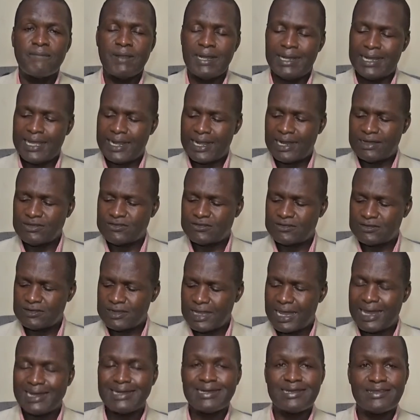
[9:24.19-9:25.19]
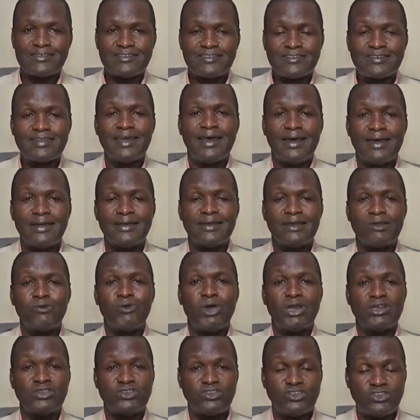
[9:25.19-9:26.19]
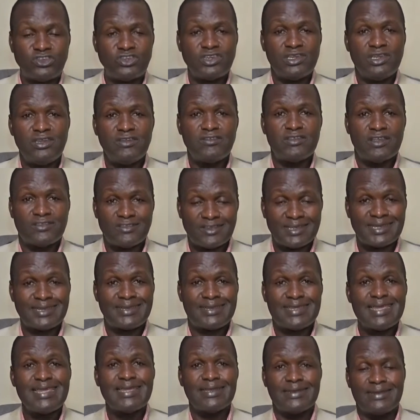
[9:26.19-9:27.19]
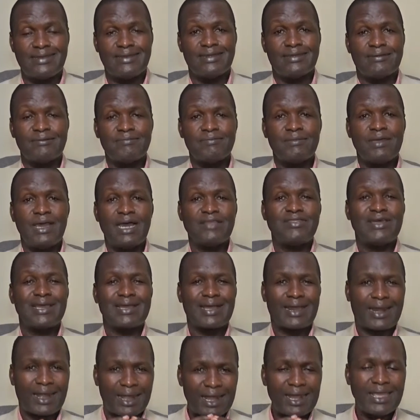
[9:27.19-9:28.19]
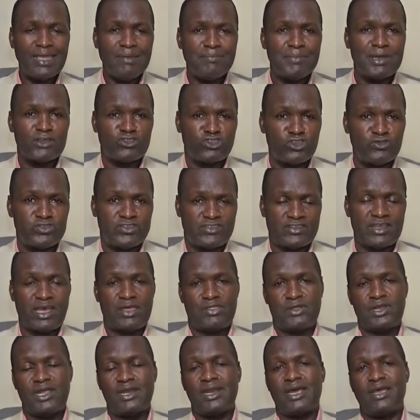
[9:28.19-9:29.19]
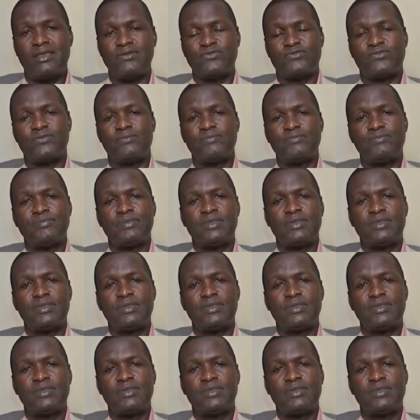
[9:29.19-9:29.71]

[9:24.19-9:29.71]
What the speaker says: let us understand what Jesus did at the climax of his earthly life.